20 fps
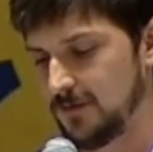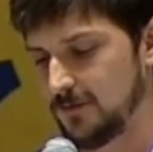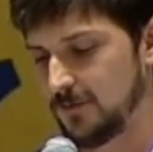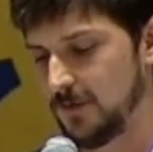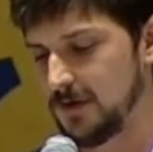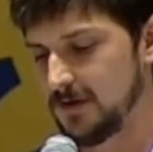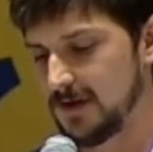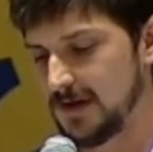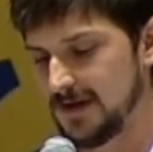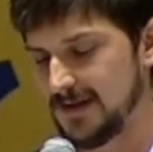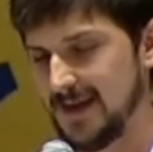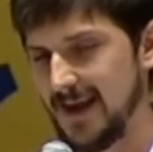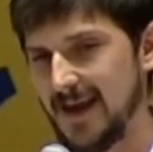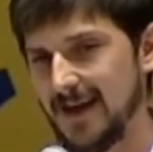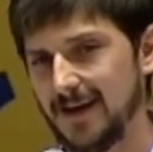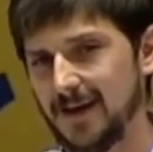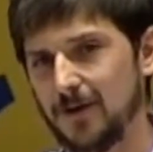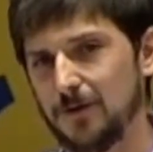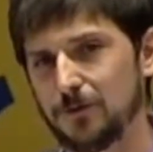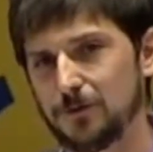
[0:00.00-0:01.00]
really
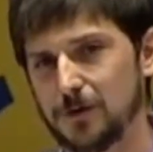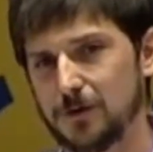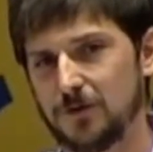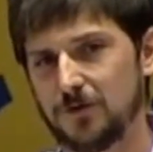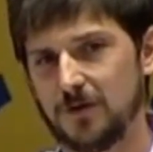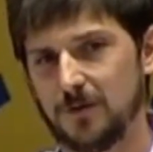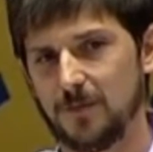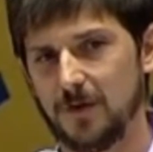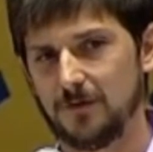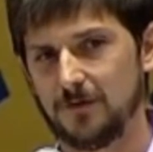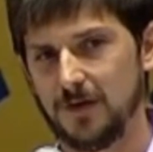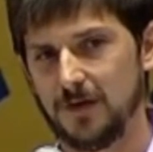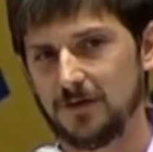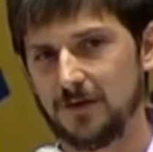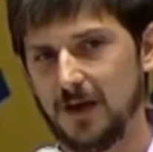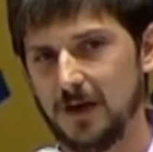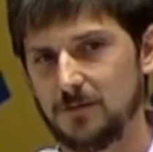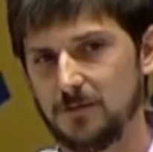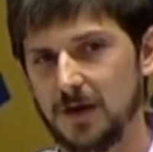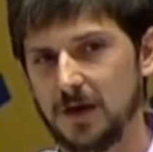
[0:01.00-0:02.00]
take ownership of
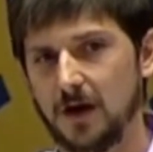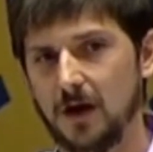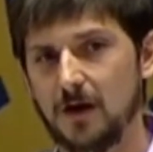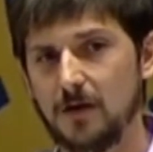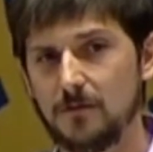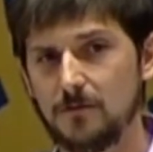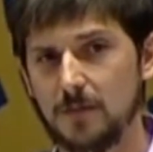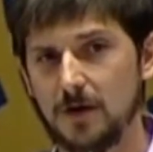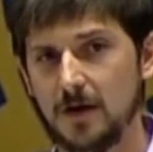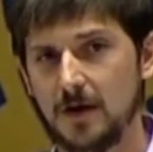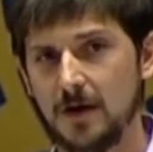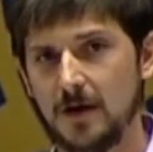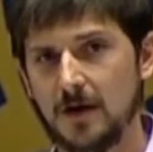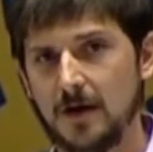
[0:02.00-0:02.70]
this and become,